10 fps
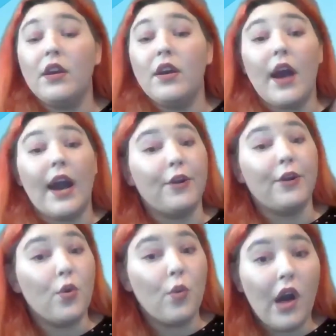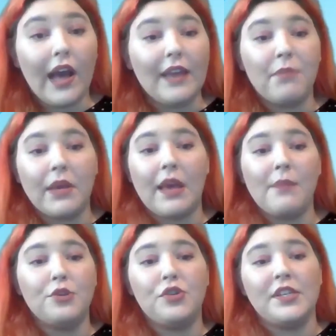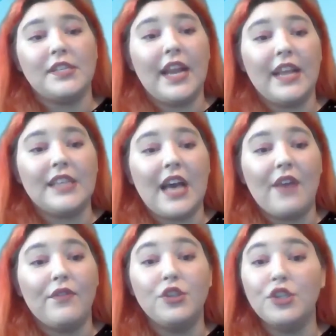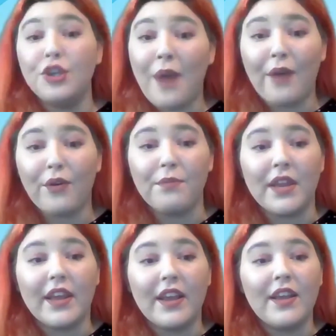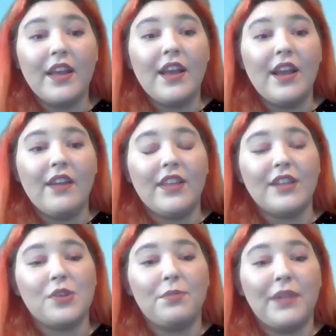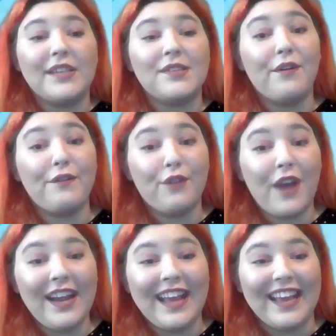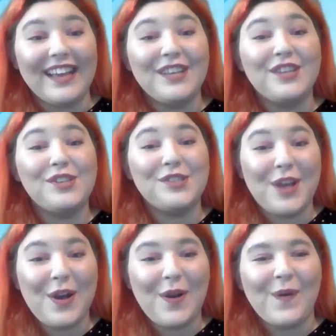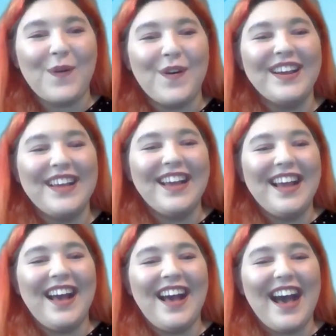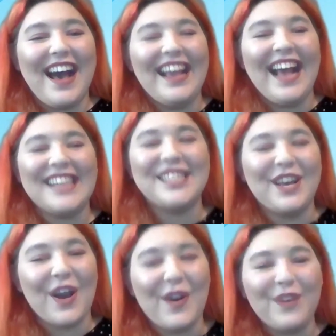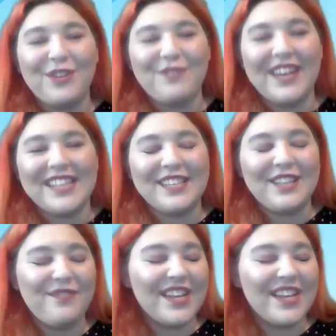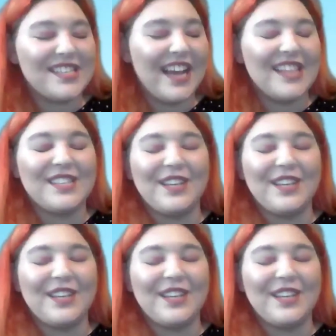I don't know why, but chemistry decided to have a 2 hour meeting that took place on a Friday. So I had to go through my syllabus and I had to go